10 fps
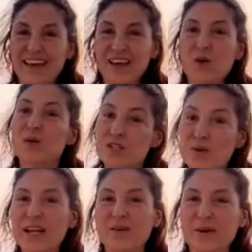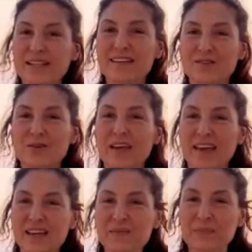it was really windy
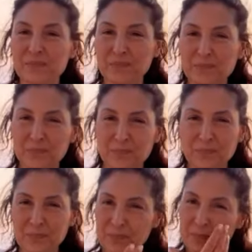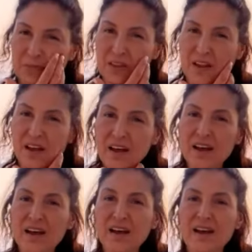today,
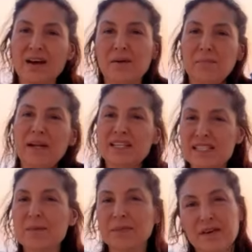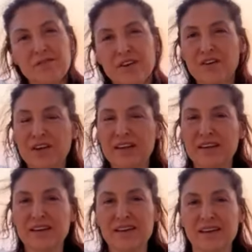uh, but it's something
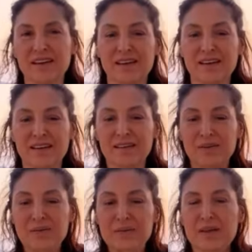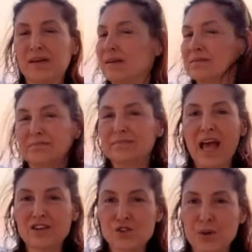very uh,
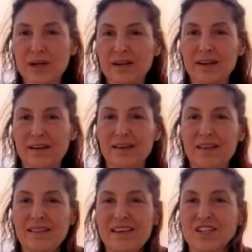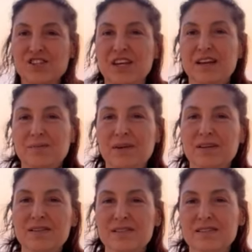natural in the Aegean
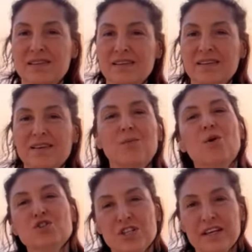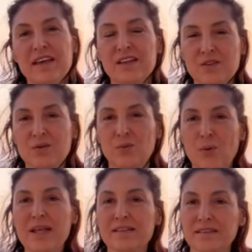because you mostly get
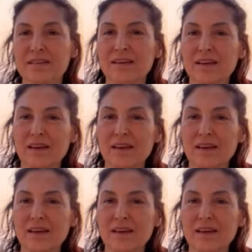wind